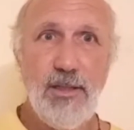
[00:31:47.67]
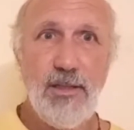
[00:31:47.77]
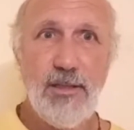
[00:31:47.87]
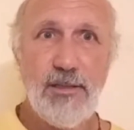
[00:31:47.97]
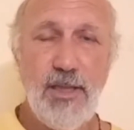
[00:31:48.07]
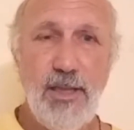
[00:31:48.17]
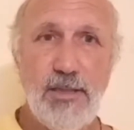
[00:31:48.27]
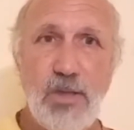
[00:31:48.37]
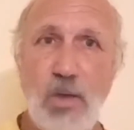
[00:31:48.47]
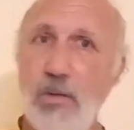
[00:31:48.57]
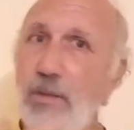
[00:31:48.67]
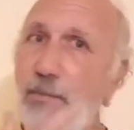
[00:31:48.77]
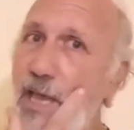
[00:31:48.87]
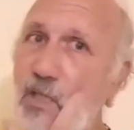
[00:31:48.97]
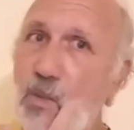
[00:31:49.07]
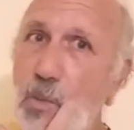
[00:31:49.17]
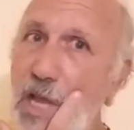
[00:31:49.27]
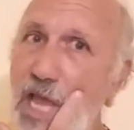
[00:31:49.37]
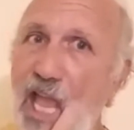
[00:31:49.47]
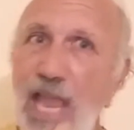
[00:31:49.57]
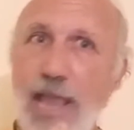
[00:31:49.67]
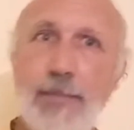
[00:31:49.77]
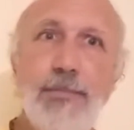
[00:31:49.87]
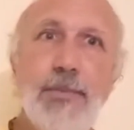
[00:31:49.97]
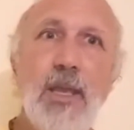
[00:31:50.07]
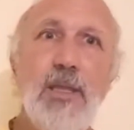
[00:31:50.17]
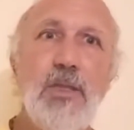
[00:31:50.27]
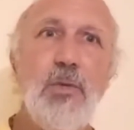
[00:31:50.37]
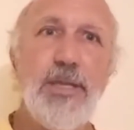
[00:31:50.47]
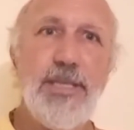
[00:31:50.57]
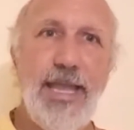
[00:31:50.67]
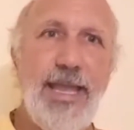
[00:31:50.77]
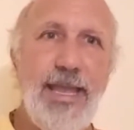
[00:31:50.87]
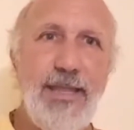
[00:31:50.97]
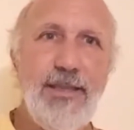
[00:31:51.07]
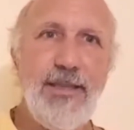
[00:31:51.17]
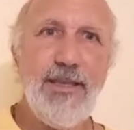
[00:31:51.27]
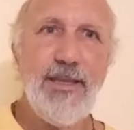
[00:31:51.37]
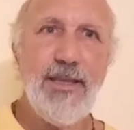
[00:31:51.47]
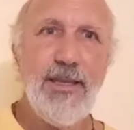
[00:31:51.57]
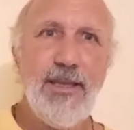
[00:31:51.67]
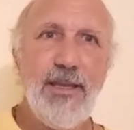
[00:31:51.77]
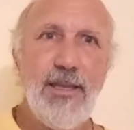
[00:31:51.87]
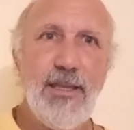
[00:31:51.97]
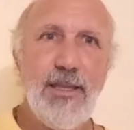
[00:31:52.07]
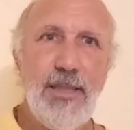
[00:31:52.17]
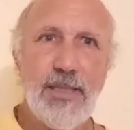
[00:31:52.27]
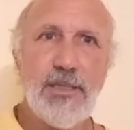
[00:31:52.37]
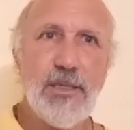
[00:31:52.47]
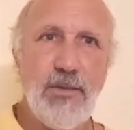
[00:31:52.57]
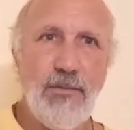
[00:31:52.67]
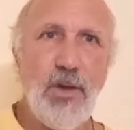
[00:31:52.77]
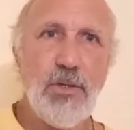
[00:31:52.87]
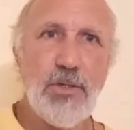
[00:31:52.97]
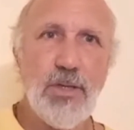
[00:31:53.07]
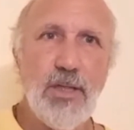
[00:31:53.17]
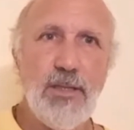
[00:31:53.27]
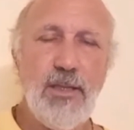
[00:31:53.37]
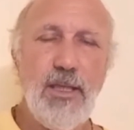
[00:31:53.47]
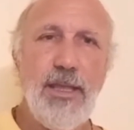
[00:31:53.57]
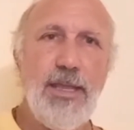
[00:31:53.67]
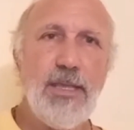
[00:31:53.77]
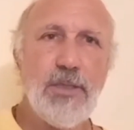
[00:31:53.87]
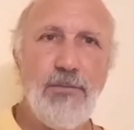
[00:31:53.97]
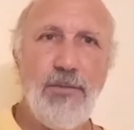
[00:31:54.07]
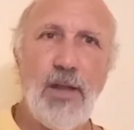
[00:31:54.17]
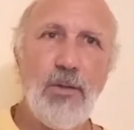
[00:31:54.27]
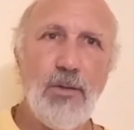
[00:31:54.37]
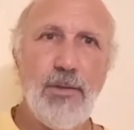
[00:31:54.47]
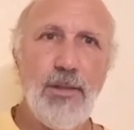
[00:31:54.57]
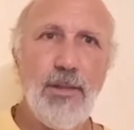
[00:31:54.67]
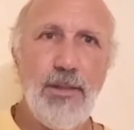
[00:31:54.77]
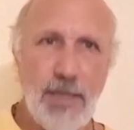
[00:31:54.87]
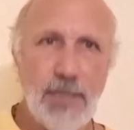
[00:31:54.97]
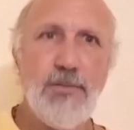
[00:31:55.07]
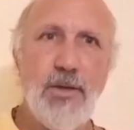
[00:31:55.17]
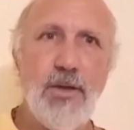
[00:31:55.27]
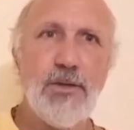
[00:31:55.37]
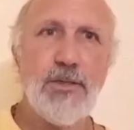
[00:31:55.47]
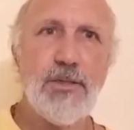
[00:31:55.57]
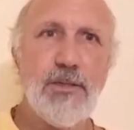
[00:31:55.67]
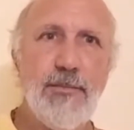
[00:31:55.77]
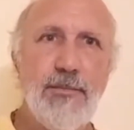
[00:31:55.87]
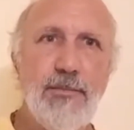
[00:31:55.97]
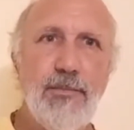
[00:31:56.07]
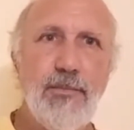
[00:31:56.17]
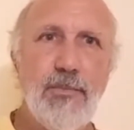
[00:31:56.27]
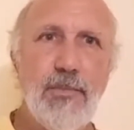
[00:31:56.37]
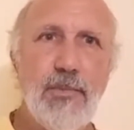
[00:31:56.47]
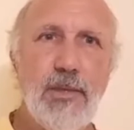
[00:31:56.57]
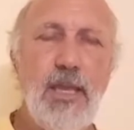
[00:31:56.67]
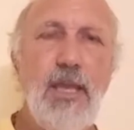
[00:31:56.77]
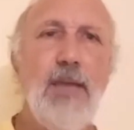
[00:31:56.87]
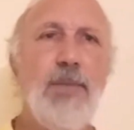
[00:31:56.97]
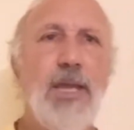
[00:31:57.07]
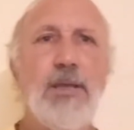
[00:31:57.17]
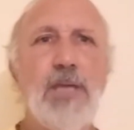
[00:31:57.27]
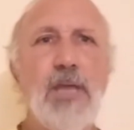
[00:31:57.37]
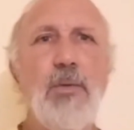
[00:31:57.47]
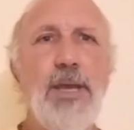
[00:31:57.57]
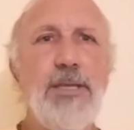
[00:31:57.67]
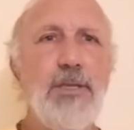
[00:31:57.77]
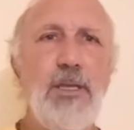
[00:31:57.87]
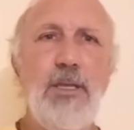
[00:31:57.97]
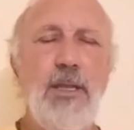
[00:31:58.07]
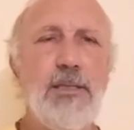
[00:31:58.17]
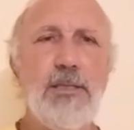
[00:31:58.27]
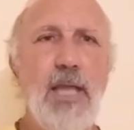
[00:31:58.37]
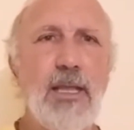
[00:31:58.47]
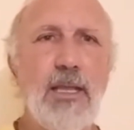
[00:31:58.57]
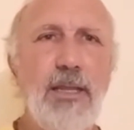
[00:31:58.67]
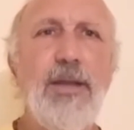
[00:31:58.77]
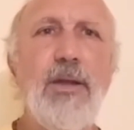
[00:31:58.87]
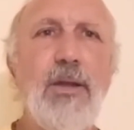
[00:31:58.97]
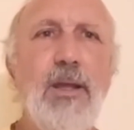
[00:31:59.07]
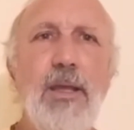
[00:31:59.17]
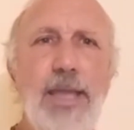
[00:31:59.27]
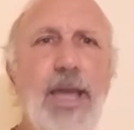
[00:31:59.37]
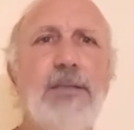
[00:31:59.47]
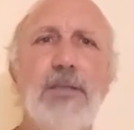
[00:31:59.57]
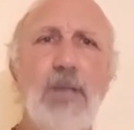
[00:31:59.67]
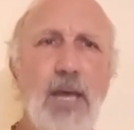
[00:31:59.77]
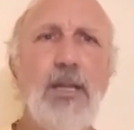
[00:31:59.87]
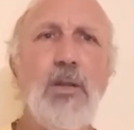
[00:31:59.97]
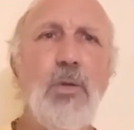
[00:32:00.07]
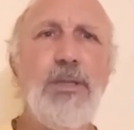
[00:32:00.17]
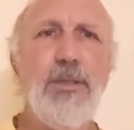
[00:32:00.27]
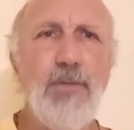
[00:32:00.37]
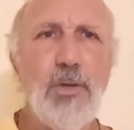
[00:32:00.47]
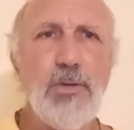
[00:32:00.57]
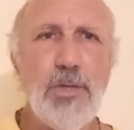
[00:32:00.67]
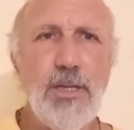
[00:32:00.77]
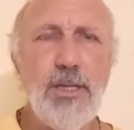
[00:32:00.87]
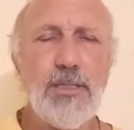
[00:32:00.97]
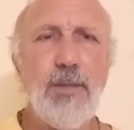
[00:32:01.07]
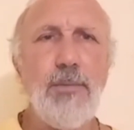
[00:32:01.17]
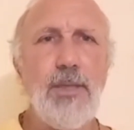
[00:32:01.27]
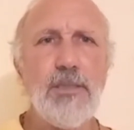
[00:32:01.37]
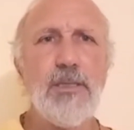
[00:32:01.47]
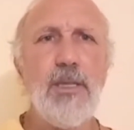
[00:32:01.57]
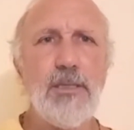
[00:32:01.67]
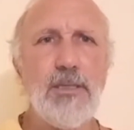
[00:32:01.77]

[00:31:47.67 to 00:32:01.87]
See, so the best way to attain this devotion is to follow this verse. See? Because otherwise it's not clear. Yes, unalloyed devotion is the